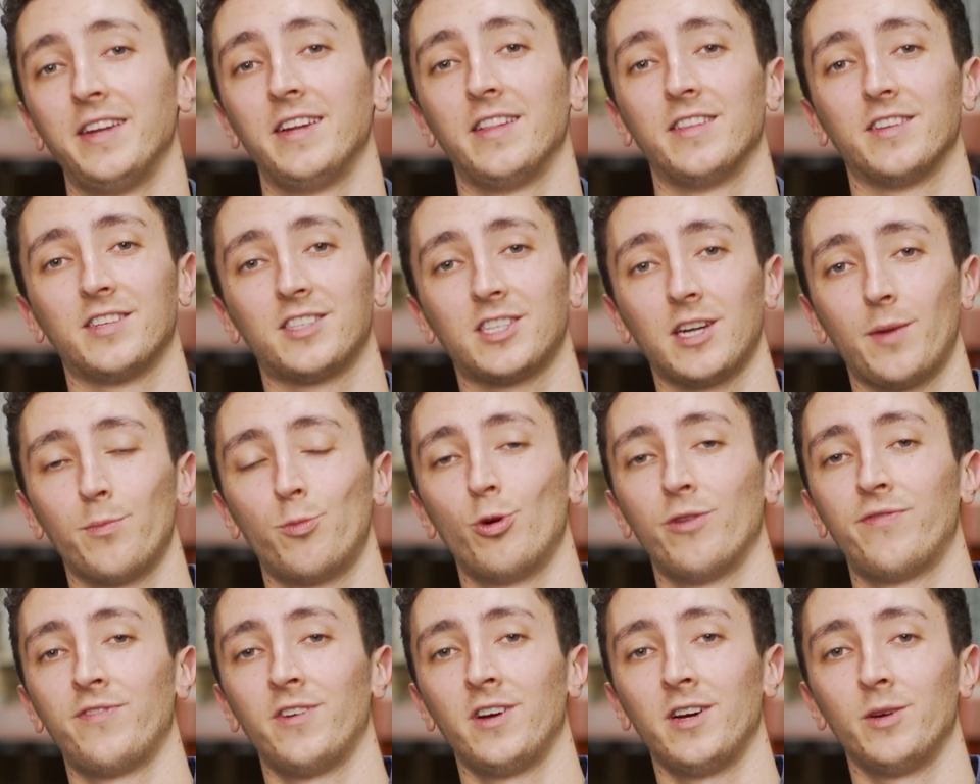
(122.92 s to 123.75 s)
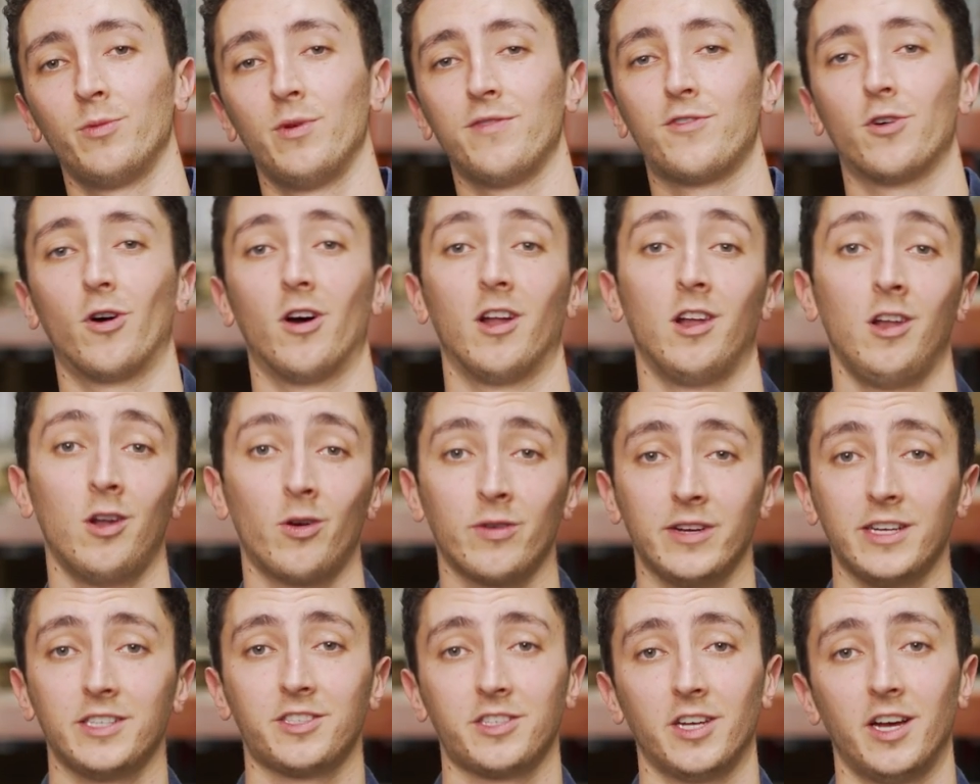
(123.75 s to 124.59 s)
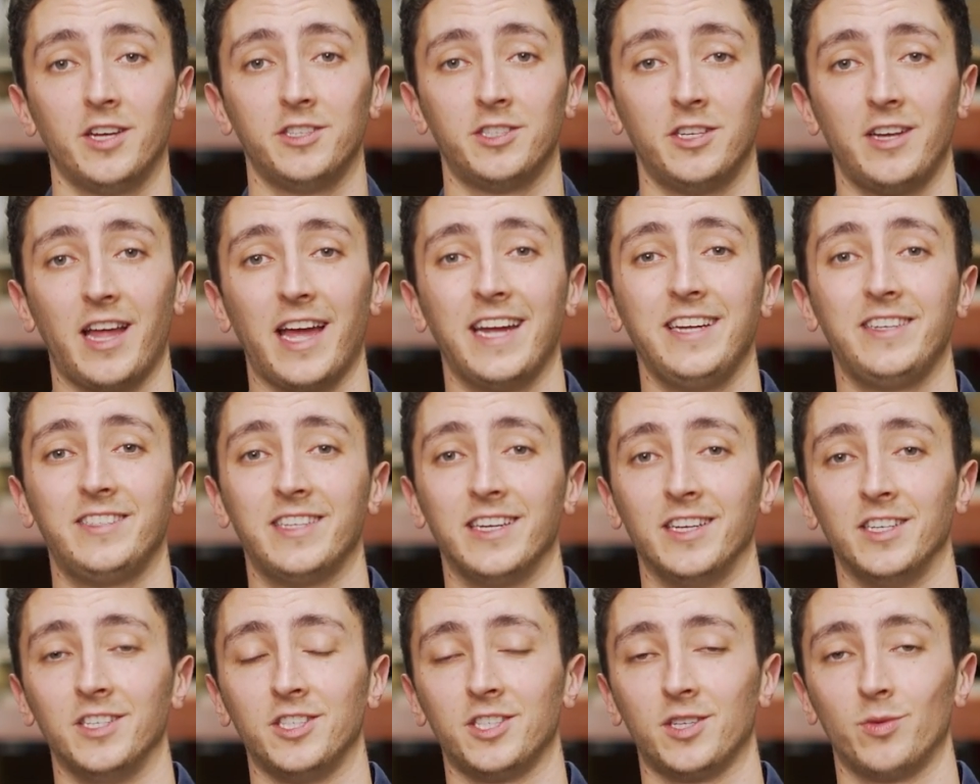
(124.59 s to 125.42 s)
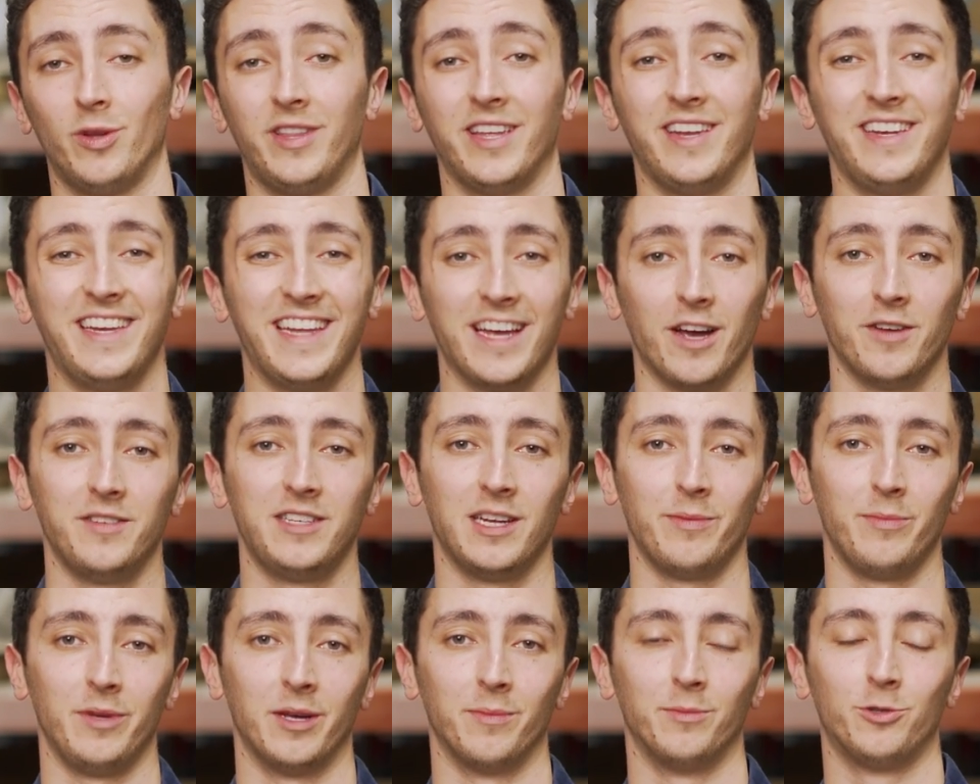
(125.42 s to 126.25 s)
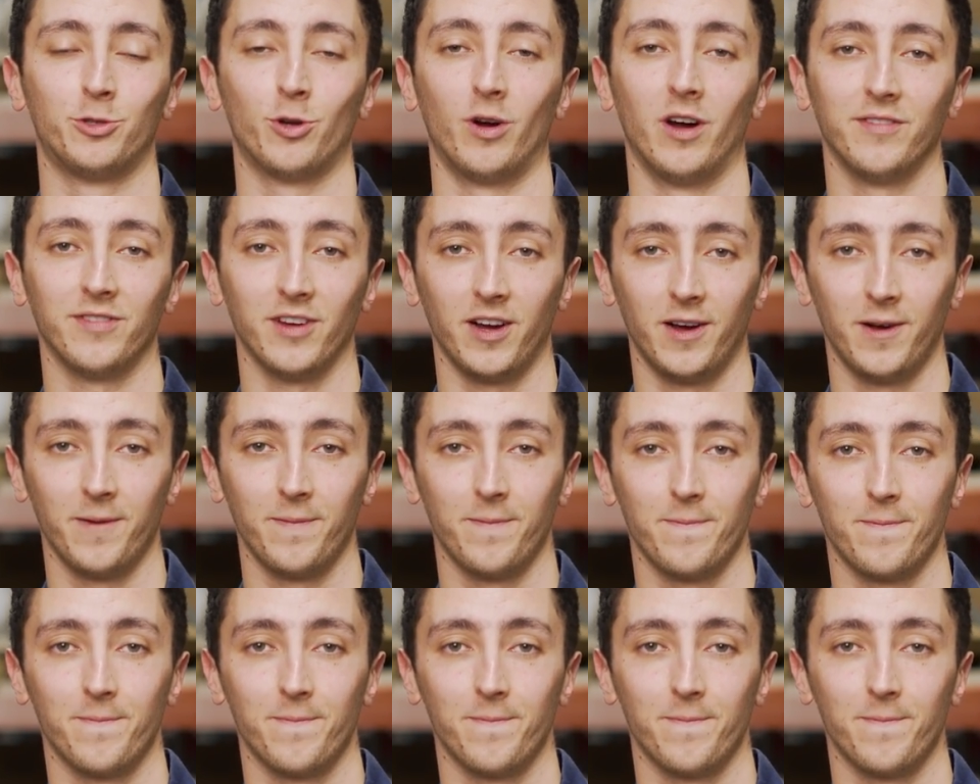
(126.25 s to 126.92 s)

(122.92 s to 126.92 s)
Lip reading: then in the subwoofer, we've got a long excursion 8-inch with a neodymium driver.